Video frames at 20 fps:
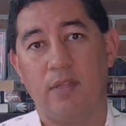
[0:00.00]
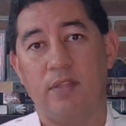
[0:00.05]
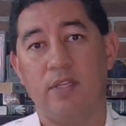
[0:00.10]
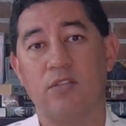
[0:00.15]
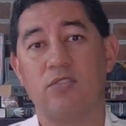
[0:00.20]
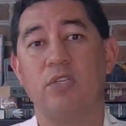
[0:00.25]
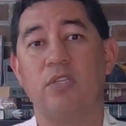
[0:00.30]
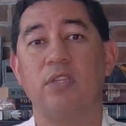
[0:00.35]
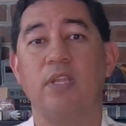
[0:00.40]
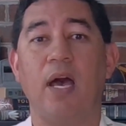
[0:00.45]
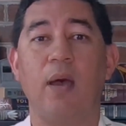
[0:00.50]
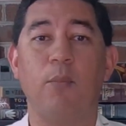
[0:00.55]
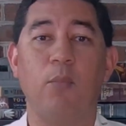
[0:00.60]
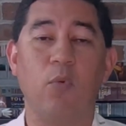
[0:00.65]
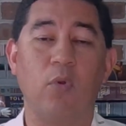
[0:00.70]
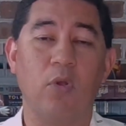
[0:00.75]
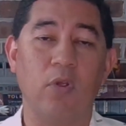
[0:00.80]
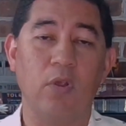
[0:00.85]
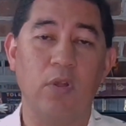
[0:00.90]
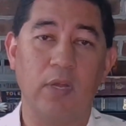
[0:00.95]
there's a lot
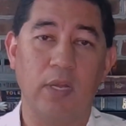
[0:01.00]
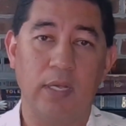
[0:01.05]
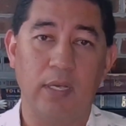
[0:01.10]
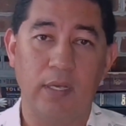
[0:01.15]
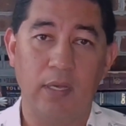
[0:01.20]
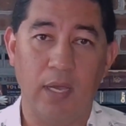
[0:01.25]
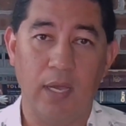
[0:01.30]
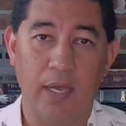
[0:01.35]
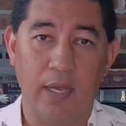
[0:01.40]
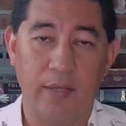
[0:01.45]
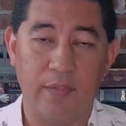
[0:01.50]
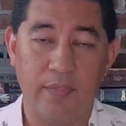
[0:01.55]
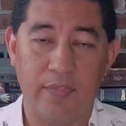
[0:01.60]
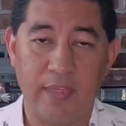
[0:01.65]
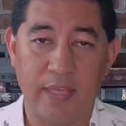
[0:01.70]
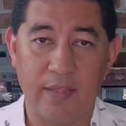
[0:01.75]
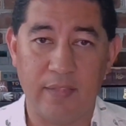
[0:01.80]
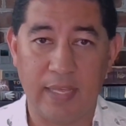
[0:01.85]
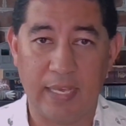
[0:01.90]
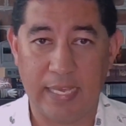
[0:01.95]
more,
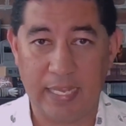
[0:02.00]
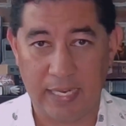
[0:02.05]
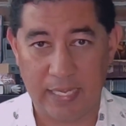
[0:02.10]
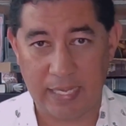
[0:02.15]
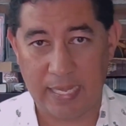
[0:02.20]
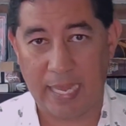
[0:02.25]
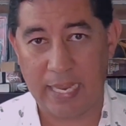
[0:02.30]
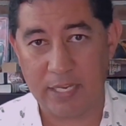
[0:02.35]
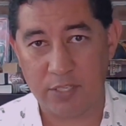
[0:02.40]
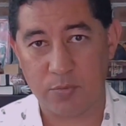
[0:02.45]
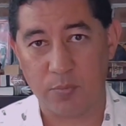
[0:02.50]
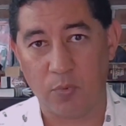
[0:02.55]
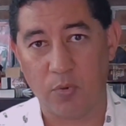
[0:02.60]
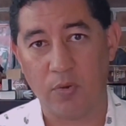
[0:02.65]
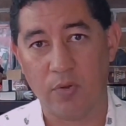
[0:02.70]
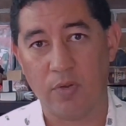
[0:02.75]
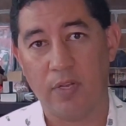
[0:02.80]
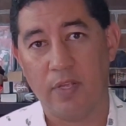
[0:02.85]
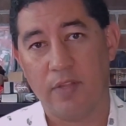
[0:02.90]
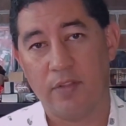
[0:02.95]
they get engaged
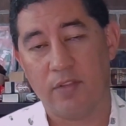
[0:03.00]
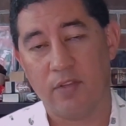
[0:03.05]
more.